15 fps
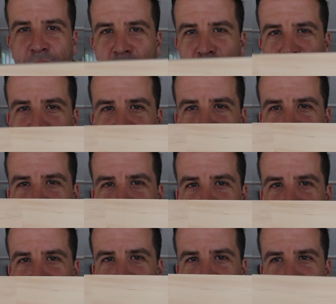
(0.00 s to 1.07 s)
and you got to join
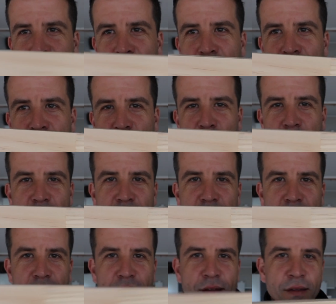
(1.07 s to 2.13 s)
there, a join
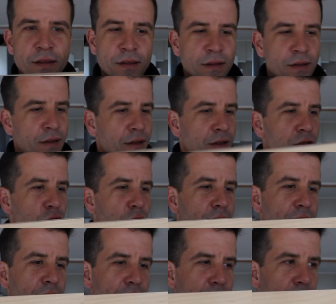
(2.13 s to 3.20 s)
there, a
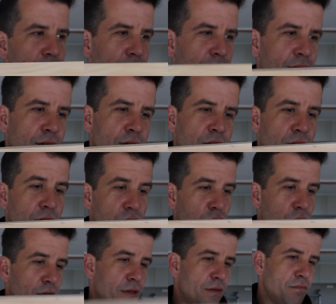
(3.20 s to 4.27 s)
join there, a
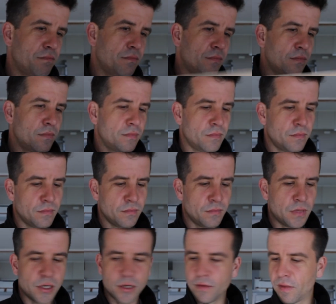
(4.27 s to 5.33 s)
join.
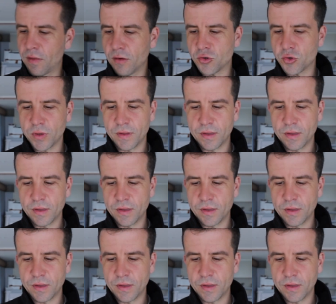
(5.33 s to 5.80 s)
Oh no, there's no join